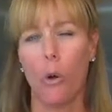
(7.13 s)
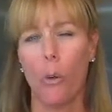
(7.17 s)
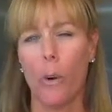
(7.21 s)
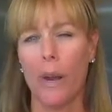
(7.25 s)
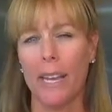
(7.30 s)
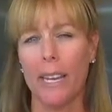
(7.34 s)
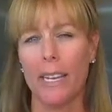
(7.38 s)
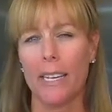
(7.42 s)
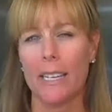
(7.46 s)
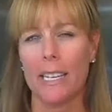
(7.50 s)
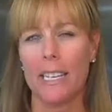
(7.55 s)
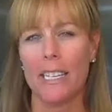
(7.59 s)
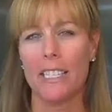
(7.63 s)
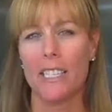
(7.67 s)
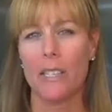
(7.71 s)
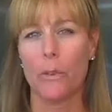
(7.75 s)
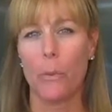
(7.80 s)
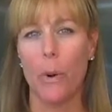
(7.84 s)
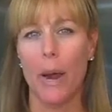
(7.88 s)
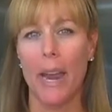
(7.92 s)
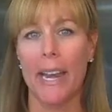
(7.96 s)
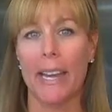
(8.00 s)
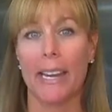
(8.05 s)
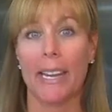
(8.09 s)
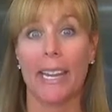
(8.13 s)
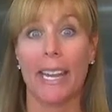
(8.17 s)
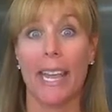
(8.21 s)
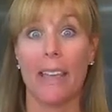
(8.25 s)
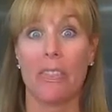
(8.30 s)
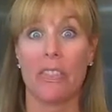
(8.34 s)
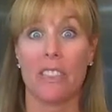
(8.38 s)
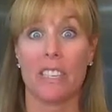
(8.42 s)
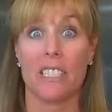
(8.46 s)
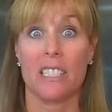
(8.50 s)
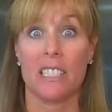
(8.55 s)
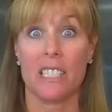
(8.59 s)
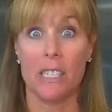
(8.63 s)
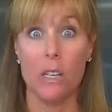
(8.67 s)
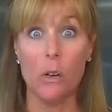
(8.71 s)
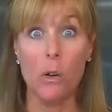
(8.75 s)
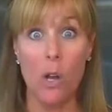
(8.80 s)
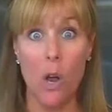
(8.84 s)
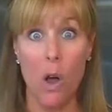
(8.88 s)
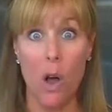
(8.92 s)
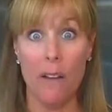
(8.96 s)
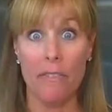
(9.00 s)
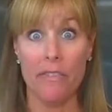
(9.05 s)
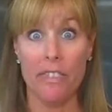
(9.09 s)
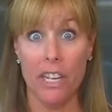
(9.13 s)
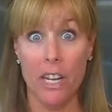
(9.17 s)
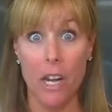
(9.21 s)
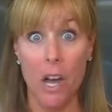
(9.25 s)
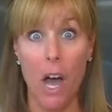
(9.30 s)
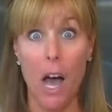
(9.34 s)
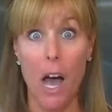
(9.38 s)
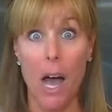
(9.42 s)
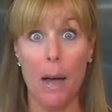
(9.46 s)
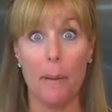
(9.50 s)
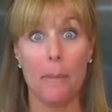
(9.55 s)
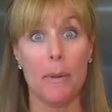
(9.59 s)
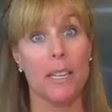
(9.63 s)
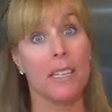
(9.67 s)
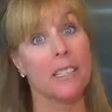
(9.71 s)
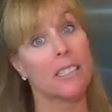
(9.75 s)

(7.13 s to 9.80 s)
quick and easy way to get the silk off the cob